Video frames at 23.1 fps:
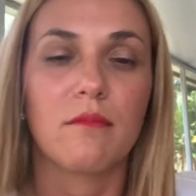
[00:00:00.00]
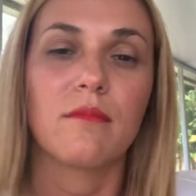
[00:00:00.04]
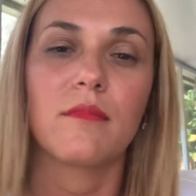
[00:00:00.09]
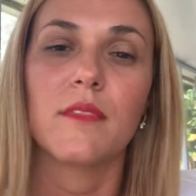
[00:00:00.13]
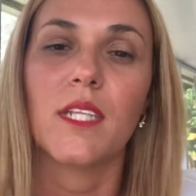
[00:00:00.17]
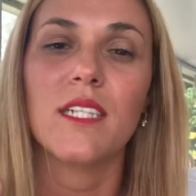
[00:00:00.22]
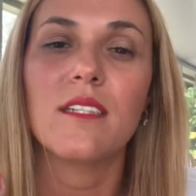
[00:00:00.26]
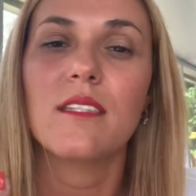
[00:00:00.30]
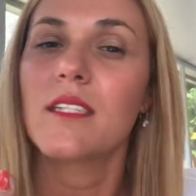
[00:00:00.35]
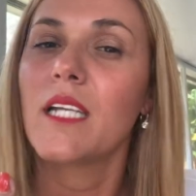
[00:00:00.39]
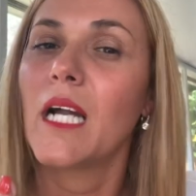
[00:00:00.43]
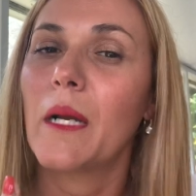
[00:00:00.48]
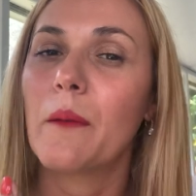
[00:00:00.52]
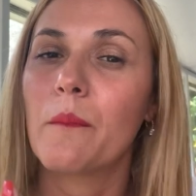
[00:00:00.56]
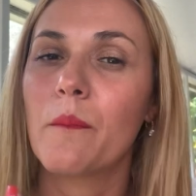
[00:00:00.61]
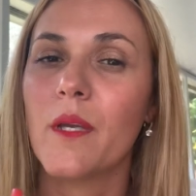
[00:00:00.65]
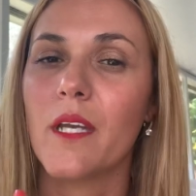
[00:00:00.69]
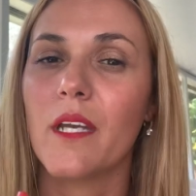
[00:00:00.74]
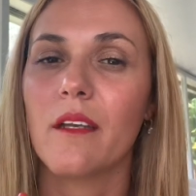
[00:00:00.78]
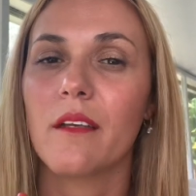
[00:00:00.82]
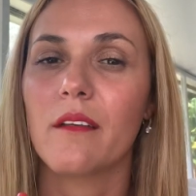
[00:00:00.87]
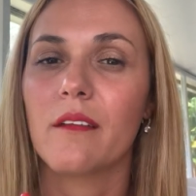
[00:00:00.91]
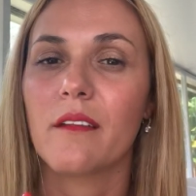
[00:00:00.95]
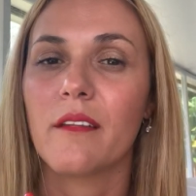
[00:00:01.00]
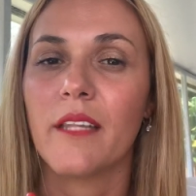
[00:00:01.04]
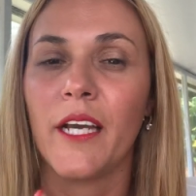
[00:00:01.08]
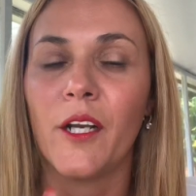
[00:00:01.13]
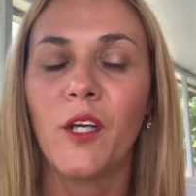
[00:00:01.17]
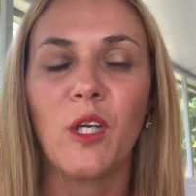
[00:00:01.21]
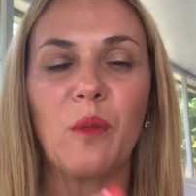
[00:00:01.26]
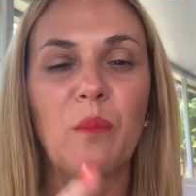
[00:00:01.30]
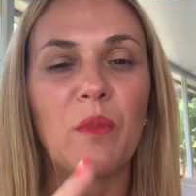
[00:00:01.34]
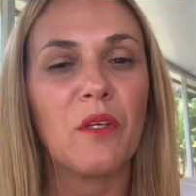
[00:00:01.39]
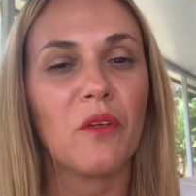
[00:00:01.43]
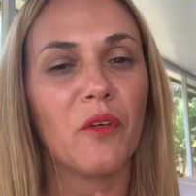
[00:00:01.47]
That's not me. That
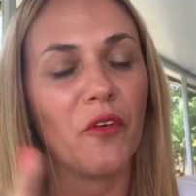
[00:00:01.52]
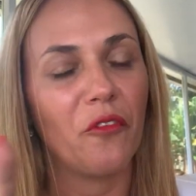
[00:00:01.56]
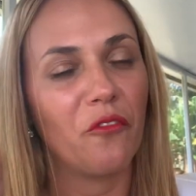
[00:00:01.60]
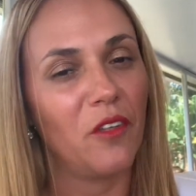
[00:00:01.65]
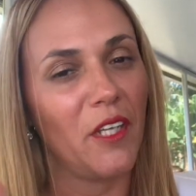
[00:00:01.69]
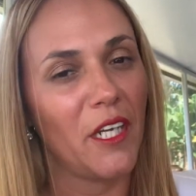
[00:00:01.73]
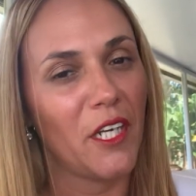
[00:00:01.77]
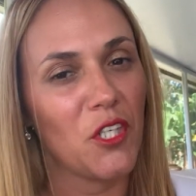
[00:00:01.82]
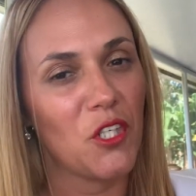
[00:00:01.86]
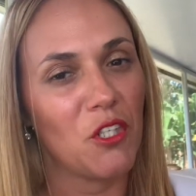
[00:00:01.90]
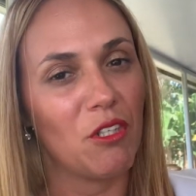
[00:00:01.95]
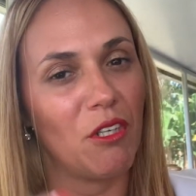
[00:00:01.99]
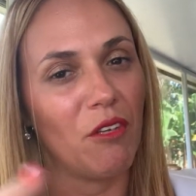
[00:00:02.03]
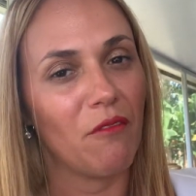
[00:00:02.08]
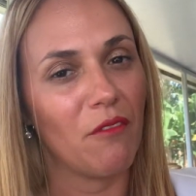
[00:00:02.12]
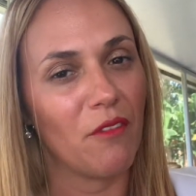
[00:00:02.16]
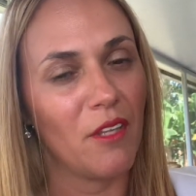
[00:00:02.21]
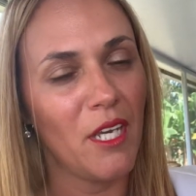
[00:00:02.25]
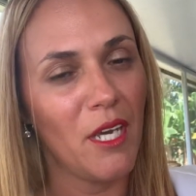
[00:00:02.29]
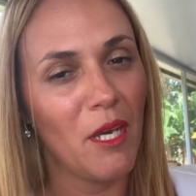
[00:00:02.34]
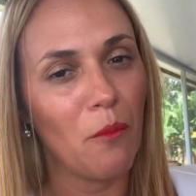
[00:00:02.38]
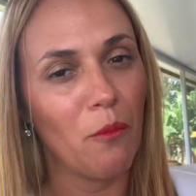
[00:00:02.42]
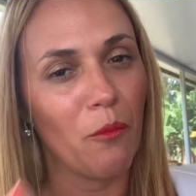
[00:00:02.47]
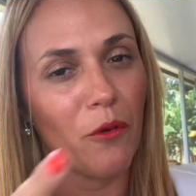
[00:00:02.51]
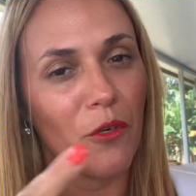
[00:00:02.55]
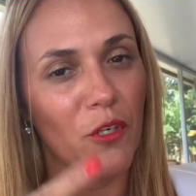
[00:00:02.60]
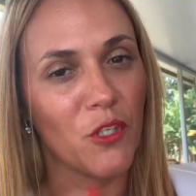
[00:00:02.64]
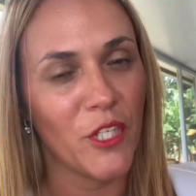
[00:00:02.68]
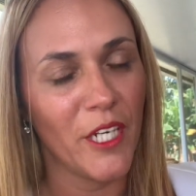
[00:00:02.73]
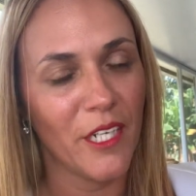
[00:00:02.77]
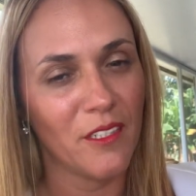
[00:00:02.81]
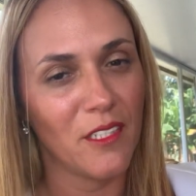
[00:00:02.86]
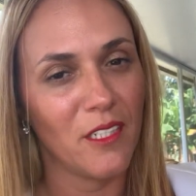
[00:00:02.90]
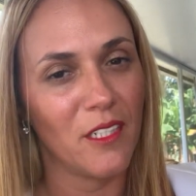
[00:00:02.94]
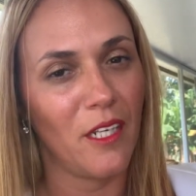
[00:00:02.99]
could be a reflection of them
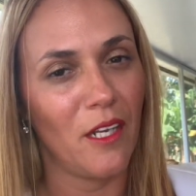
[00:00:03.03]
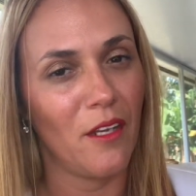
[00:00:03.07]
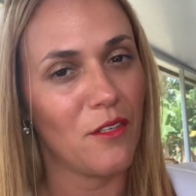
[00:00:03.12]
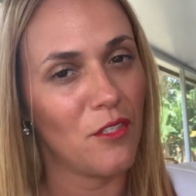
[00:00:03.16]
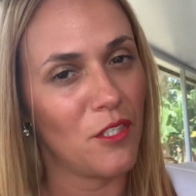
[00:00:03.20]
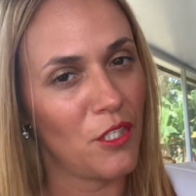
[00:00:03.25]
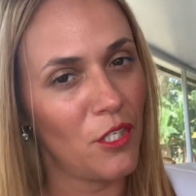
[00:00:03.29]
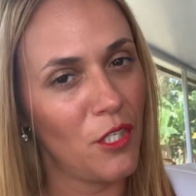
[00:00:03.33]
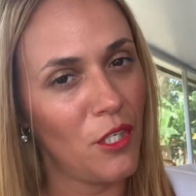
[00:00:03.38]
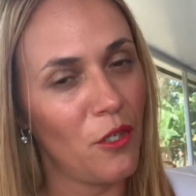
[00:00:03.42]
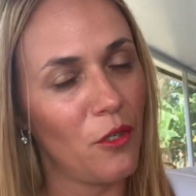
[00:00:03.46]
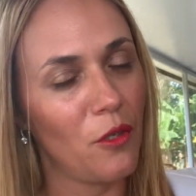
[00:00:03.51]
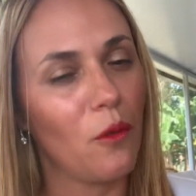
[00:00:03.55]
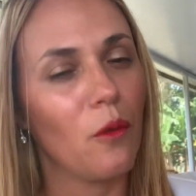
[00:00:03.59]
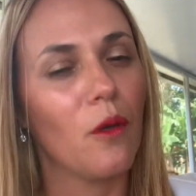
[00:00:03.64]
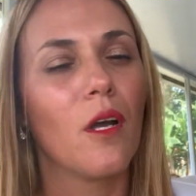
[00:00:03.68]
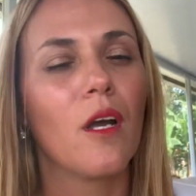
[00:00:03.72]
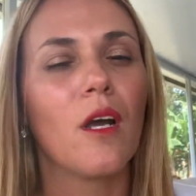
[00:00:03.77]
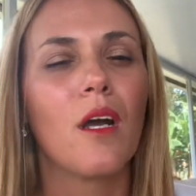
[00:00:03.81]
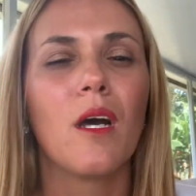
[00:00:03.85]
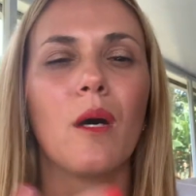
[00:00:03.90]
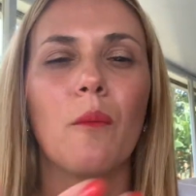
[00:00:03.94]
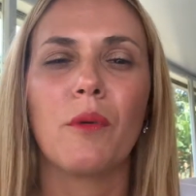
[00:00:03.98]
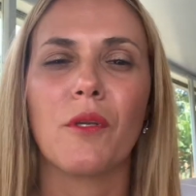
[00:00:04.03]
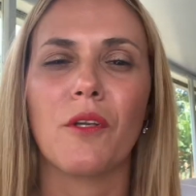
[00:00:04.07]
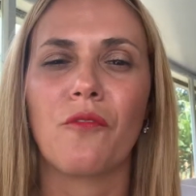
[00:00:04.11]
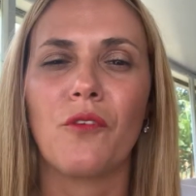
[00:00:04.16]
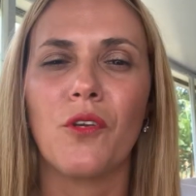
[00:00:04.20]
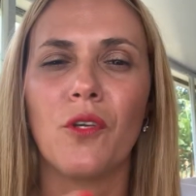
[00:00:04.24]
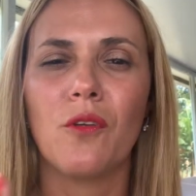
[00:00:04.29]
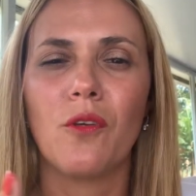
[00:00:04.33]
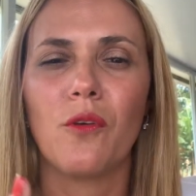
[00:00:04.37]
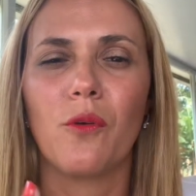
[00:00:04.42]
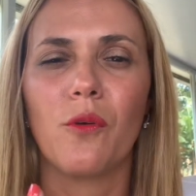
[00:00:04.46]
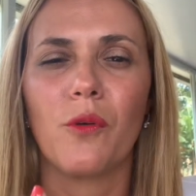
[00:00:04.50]
projecting onto you. But if
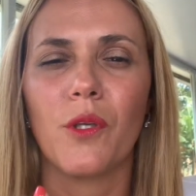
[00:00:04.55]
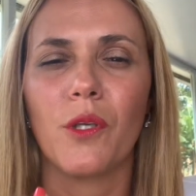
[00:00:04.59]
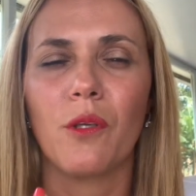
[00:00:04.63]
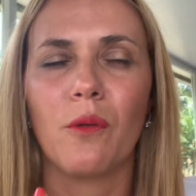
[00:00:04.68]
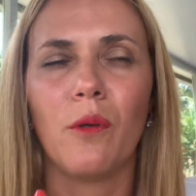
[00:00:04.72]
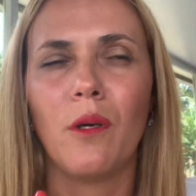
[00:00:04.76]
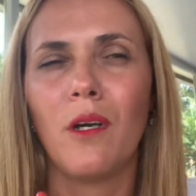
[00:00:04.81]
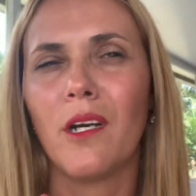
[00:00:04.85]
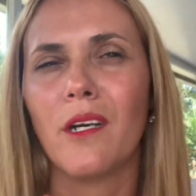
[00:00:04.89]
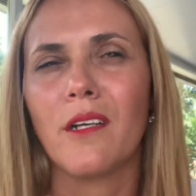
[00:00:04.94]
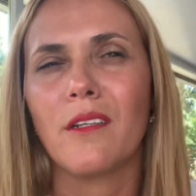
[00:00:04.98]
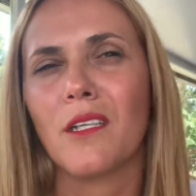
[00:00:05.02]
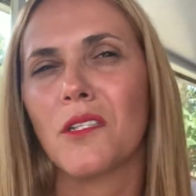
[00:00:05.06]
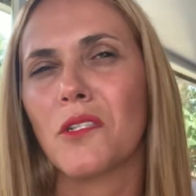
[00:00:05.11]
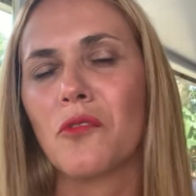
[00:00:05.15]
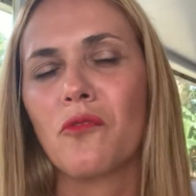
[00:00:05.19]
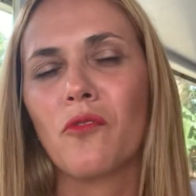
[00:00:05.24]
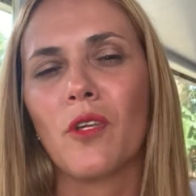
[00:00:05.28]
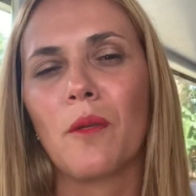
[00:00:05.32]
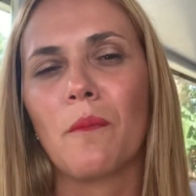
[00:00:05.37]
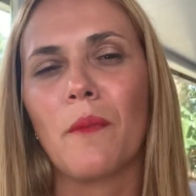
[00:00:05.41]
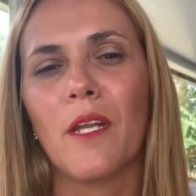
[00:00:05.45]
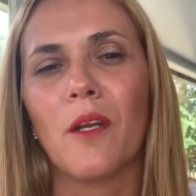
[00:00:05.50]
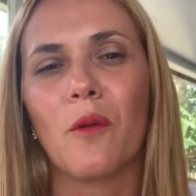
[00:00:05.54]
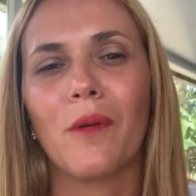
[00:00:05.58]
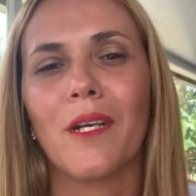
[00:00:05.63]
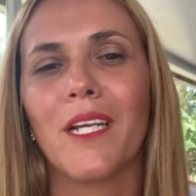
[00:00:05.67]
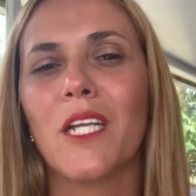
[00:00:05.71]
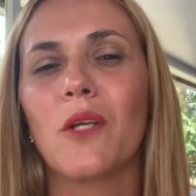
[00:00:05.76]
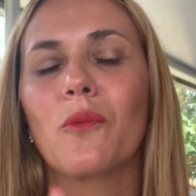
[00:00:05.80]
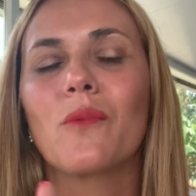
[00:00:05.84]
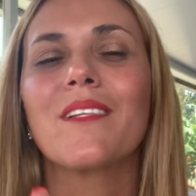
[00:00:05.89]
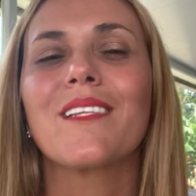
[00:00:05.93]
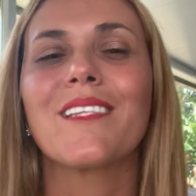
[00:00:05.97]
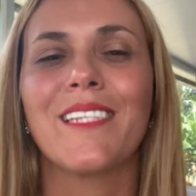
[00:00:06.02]
you know who you are, it doesn't really matter what
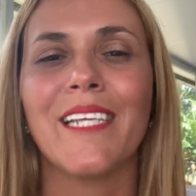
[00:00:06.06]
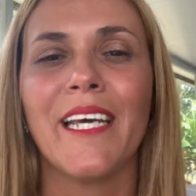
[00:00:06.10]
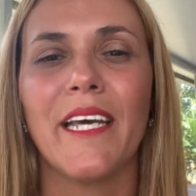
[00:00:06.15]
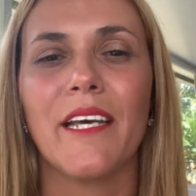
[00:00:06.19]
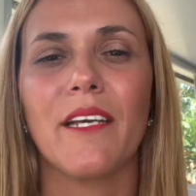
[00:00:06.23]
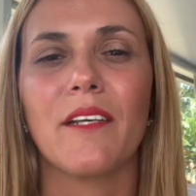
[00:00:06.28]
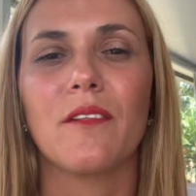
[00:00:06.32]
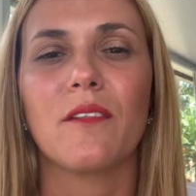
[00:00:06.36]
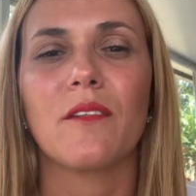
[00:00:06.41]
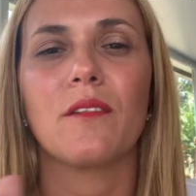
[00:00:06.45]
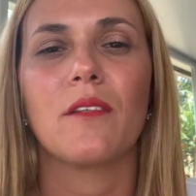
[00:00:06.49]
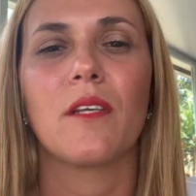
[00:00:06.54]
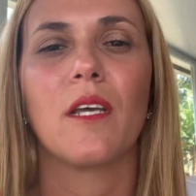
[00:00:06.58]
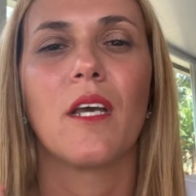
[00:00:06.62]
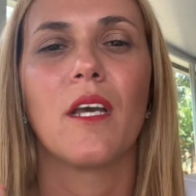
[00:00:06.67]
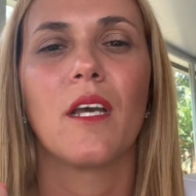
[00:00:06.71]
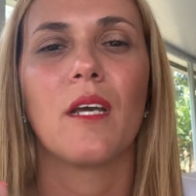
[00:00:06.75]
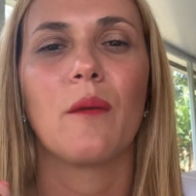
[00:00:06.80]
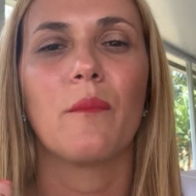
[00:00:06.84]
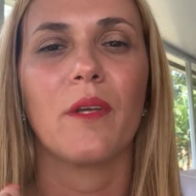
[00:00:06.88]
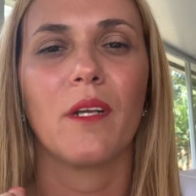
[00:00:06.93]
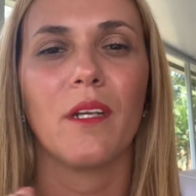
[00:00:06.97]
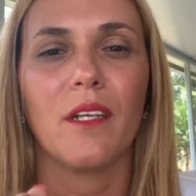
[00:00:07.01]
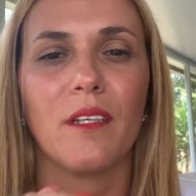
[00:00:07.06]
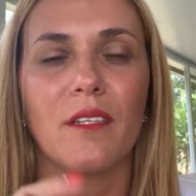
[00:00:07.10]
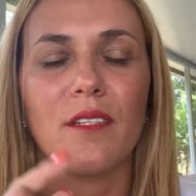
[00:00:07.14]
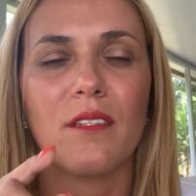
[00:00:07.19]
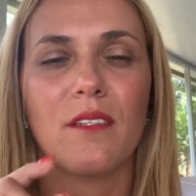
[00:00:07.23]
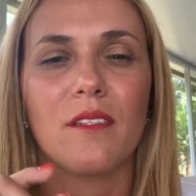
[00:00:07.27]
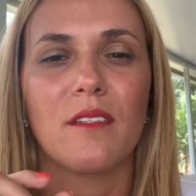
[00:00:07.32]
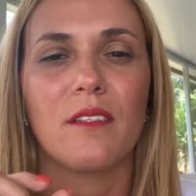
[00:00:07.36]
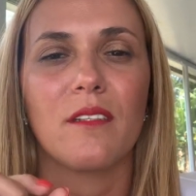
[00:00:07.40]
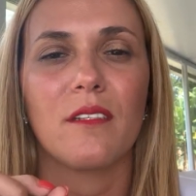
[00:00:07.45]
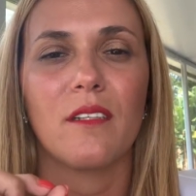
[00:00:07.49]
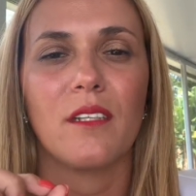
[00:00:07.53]
anyone says,
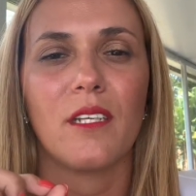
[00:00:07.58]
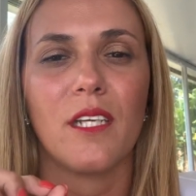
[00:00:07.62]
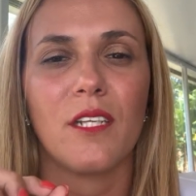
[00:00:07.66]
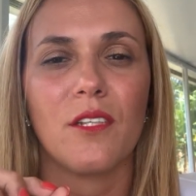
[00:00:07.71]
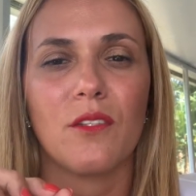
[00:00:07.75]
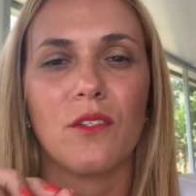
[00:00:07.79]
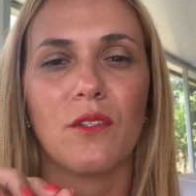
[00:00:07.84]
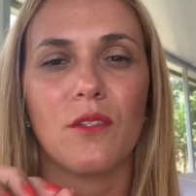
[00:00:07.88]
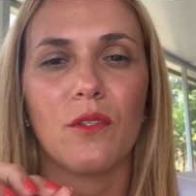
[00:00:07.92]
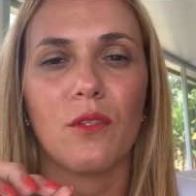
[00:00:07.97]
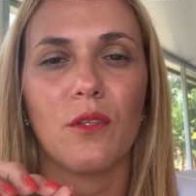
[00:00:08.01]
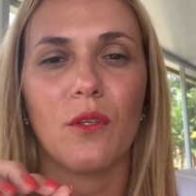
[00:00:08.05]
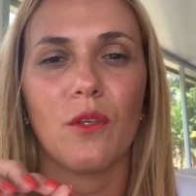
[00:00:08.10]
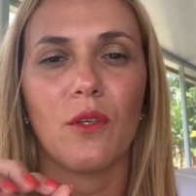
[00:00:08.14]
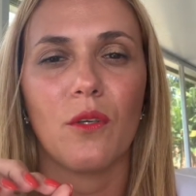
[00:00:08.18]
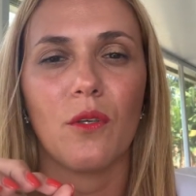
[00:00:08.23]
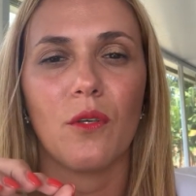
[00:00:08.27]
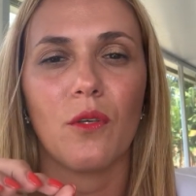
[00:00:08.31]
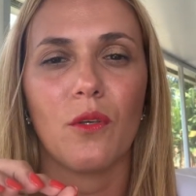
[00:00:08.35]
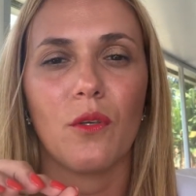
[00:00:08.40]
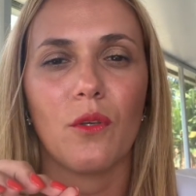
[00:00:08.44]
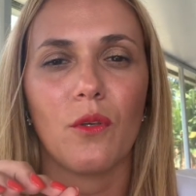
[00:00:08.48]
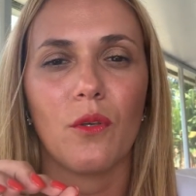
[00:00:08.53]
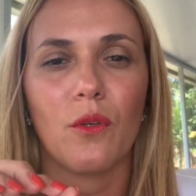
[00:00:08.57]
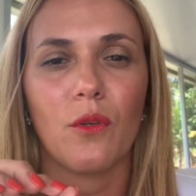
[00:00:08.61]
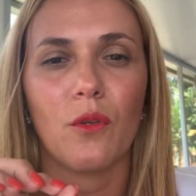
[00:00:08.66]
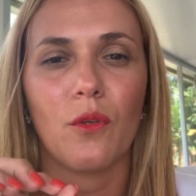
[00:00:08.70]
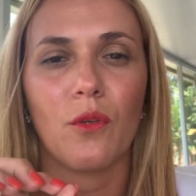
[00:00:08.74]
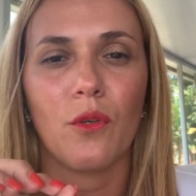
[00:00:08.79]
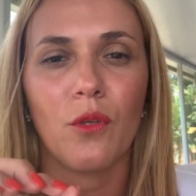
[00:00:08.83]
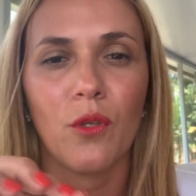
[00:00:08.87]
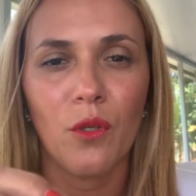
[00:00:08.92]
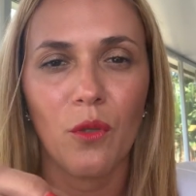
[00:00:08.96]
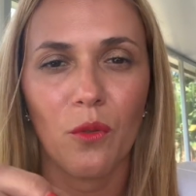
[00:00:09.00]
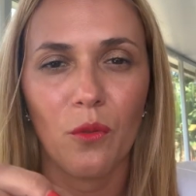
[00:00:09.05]
because It's
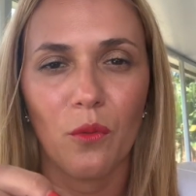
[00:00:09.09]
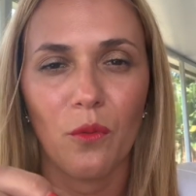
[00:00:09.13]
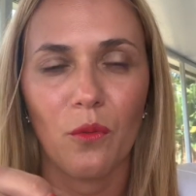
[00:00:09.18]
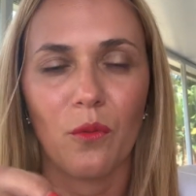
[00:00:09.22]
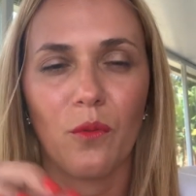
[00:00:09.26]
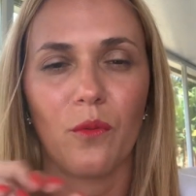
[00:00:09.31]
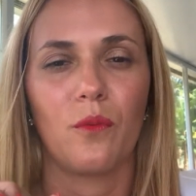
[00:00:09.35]
you.